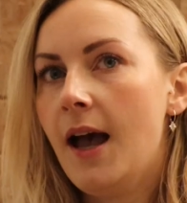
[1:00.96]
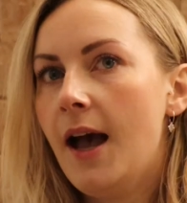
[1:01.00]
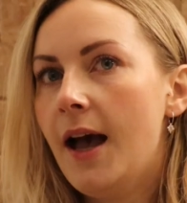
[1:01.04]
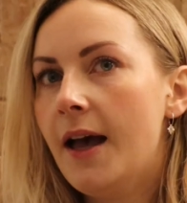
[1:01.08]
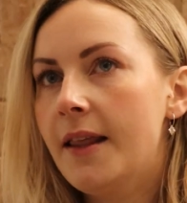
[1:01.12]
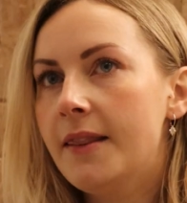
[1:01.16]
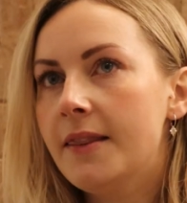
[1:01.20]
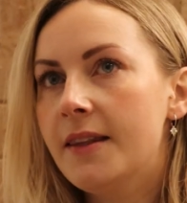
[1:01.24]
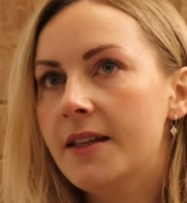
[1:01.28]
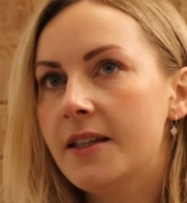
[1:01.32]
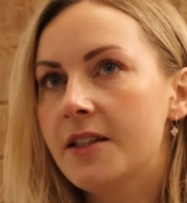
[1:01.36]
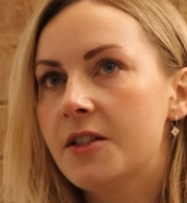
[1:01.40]

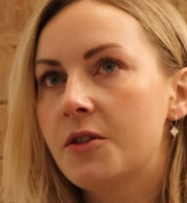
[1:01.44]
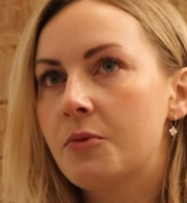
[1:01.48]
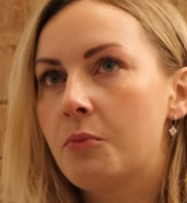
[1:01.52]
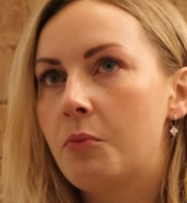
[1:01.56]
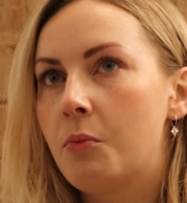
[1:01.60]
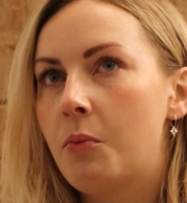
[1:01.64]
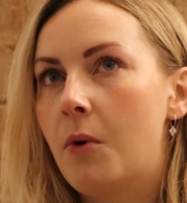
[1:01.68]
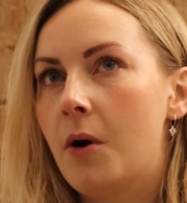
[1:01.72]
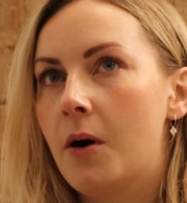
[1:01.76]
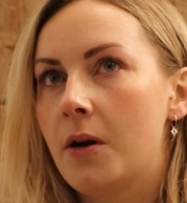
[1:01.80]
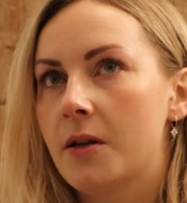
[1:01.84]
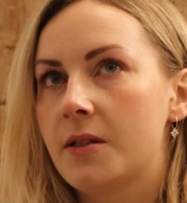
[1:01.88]
And this
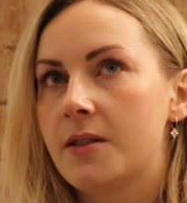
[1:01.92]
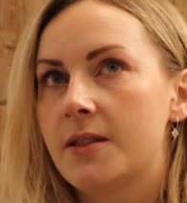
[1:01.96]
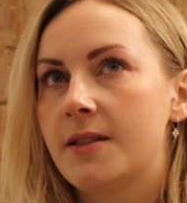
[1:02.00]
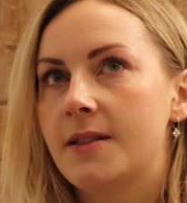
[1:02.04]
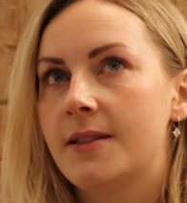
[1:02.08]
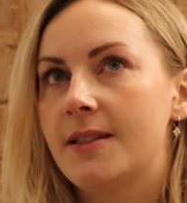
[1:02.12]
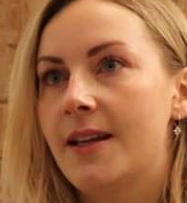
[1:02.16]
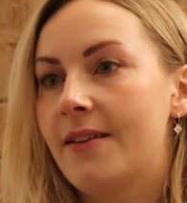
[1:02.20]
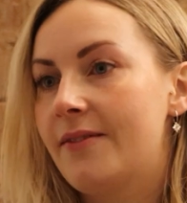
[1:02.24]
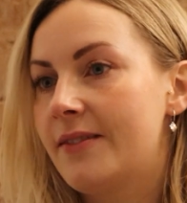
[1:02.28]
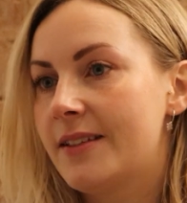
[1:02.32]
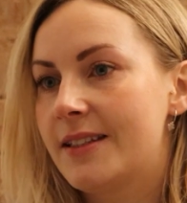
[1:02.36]

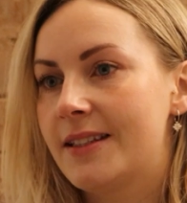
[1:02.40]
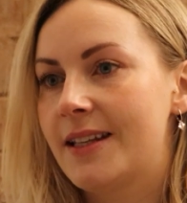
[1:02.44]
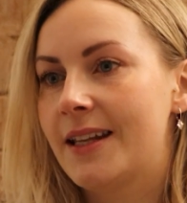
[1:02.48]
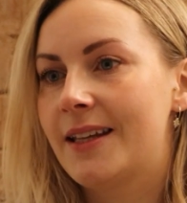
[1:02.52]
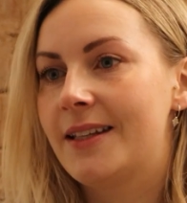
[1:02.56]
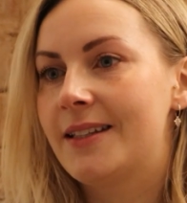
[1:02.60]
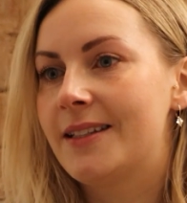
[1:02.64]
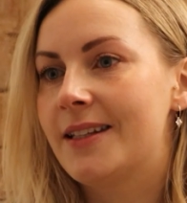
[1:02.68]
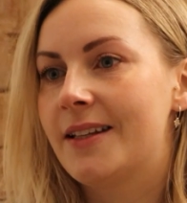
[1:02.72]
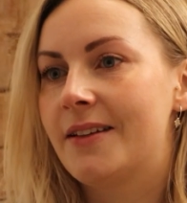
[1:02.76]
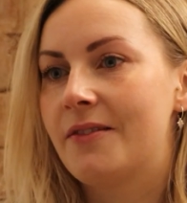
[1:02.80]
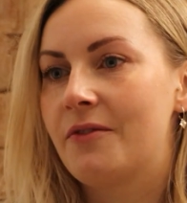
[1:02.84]
was
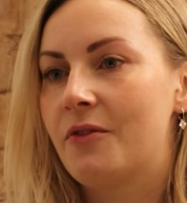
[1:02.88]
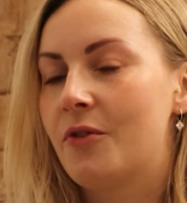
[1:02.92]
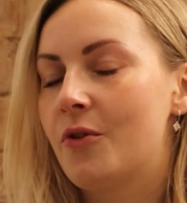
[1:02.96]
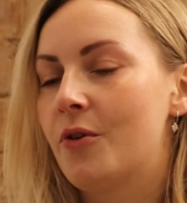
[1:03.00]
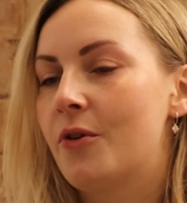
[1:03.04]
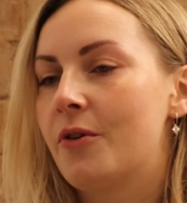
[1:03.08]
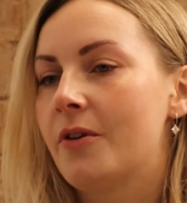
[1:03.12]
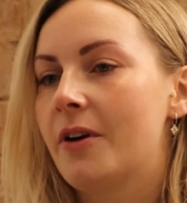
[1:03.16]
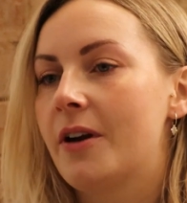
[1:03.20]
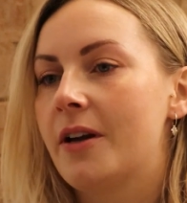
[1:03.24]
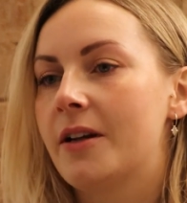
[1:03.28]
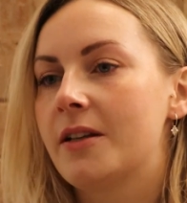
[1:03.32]
devastating
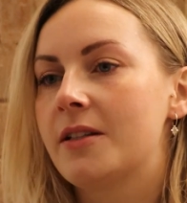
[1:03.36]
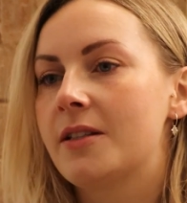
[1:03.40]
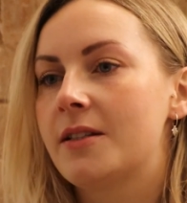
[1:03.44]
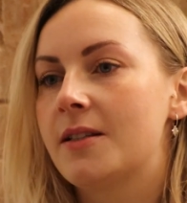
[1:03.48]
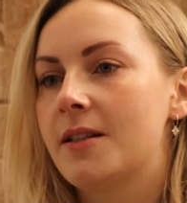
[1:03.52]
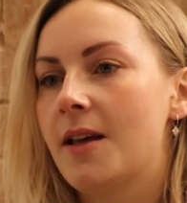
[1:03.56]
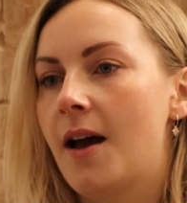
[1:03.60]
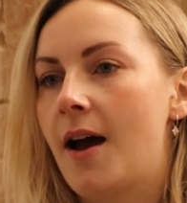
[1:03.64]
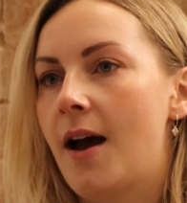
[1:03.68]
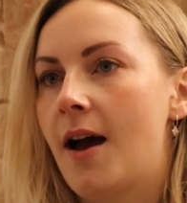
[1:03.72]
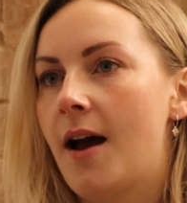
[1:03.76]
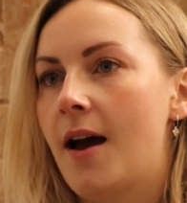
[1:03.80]
for us,
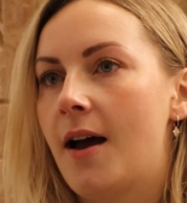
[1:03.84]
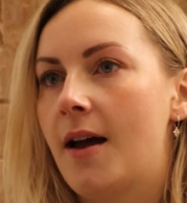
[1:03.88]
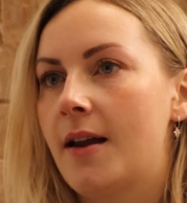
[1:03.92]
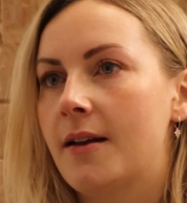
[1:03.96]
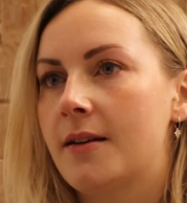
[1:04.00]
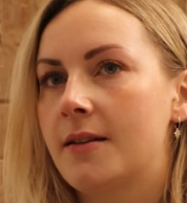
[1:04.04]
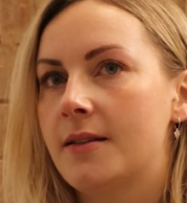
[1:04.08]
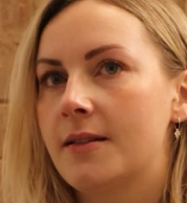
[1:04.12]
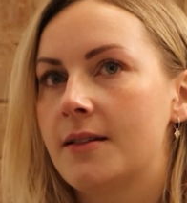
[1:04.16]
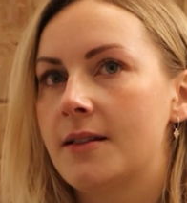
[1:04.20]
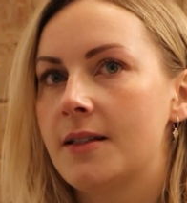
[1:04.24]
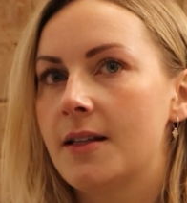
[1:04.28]

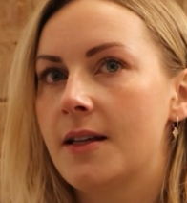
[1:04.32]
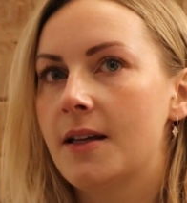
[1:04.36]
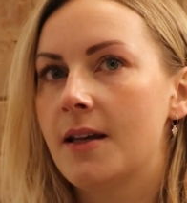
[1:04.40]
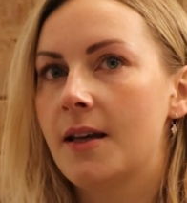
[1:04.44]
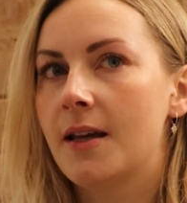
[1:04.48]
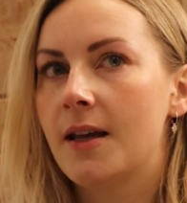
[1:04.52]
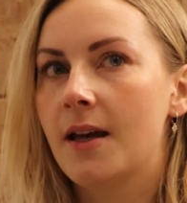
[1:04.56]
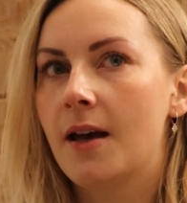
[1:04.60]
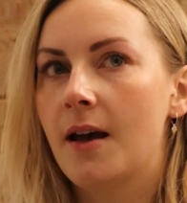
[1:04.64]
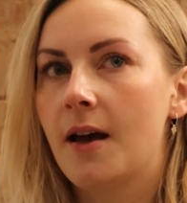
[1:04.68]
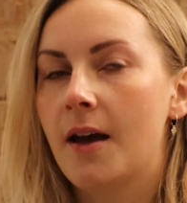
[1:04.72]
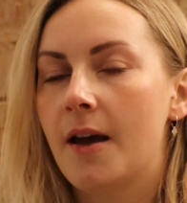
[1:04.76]
and
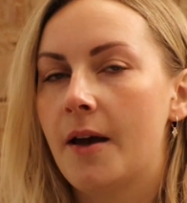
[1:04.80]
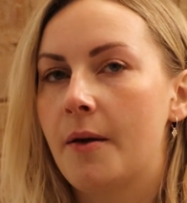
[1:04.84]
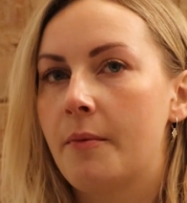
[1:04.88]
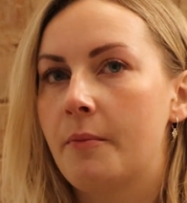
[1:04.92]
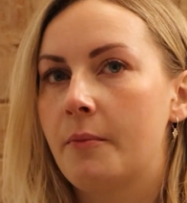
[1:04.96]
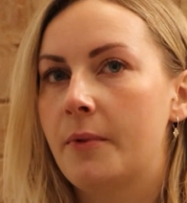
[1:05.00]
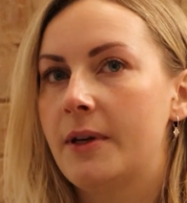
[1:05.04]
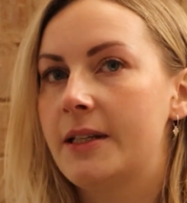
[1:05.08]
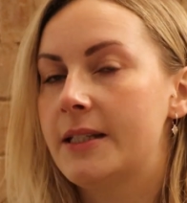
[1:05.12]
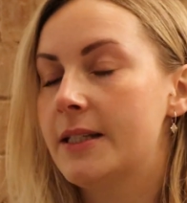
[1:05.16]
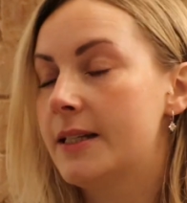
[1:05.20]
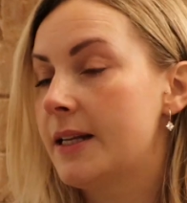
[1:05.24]

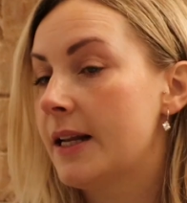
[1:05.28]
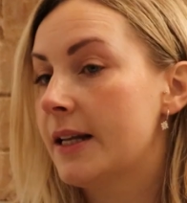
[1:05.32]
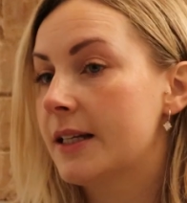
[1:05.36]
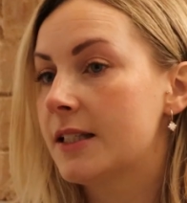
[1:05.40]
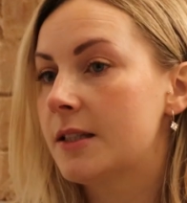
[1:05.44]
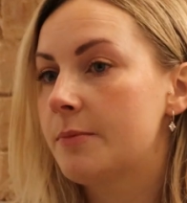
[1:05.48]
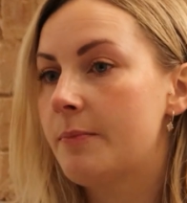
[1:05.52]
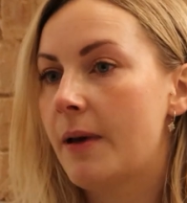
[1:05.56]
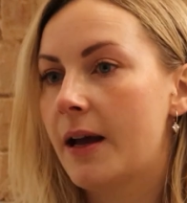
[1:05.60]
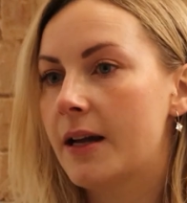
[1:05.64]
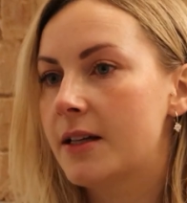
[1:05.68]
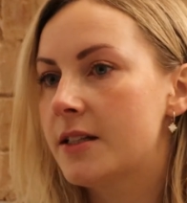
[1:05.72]
we didn't
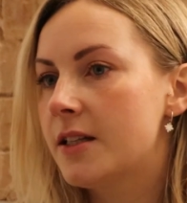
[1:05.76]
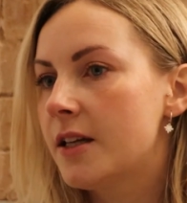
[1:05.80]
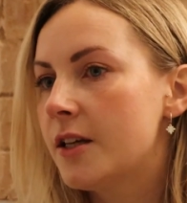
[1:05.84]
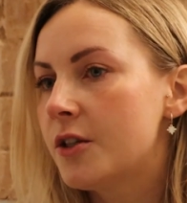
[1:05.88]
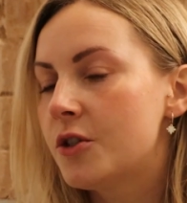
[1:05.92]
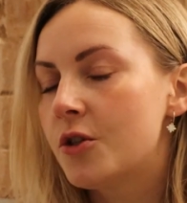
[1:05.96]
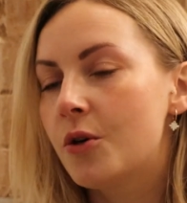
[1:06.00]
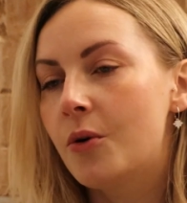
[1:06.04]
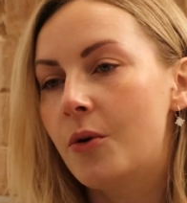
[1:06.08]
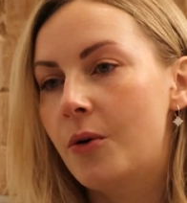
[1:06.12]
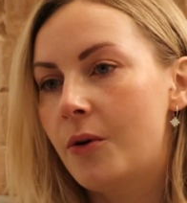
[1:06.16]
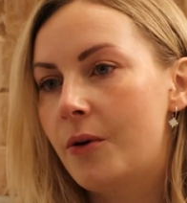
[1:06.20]
expect it
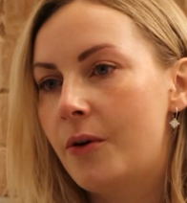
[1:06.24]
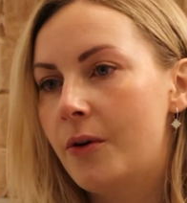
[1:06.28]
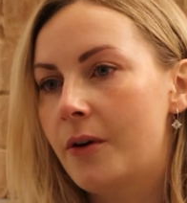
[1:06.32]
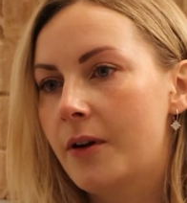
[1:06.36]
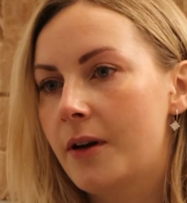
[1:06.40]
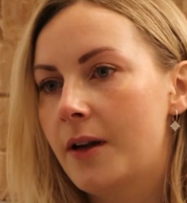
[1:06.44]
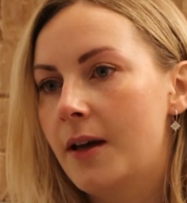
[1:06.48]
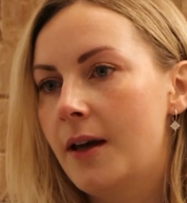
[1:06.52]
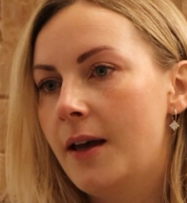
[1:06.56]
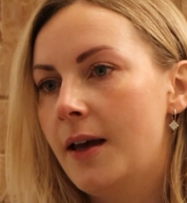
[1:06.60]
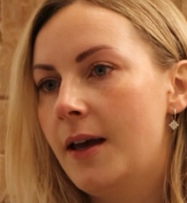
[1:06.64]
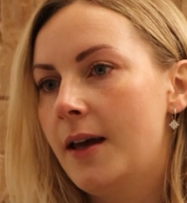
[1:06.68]
at
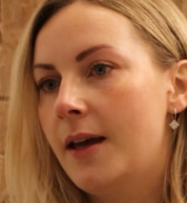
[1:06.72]
all.